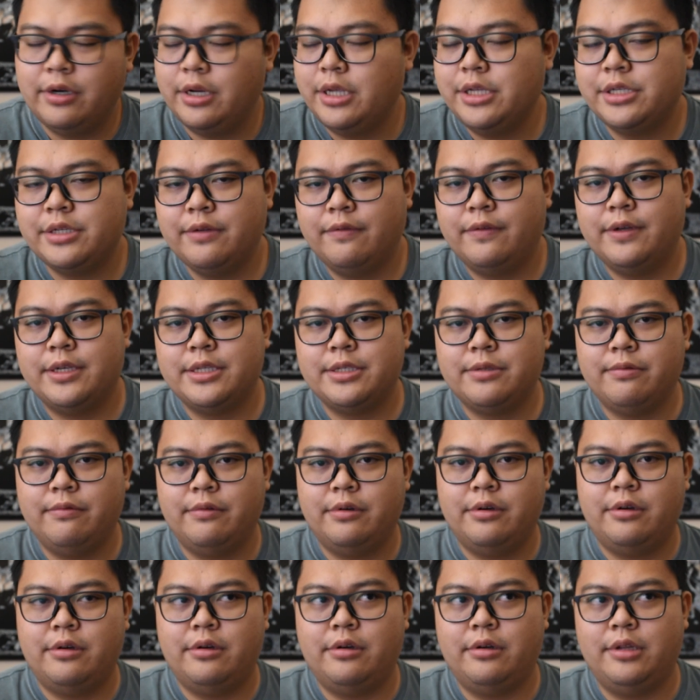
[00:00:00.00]
each of us
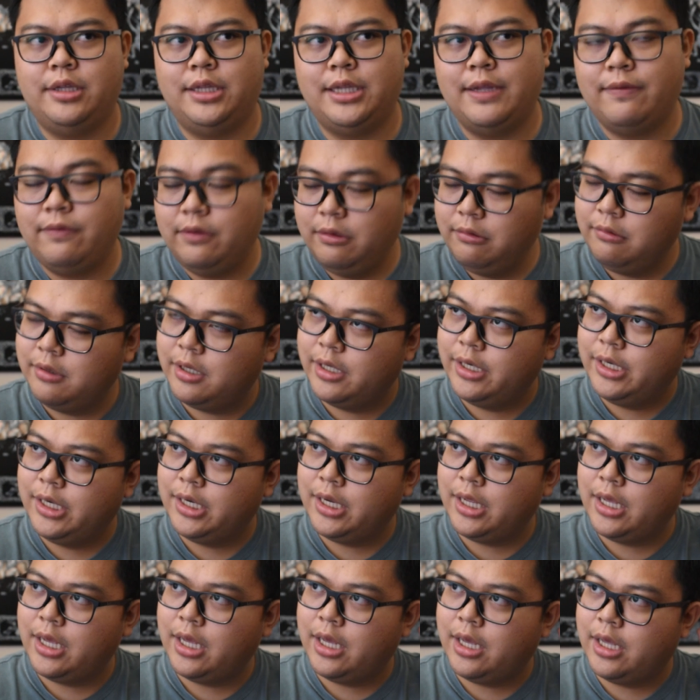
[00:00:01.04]
were level
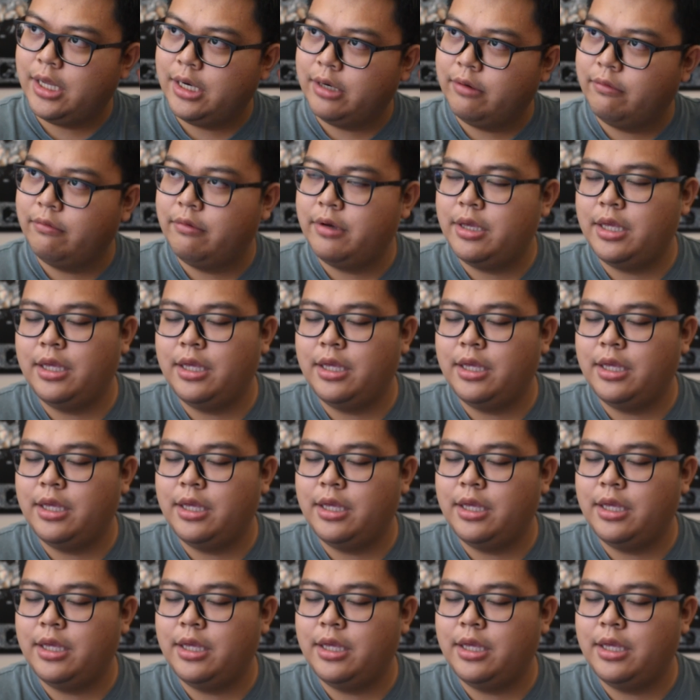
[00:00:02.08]
1, and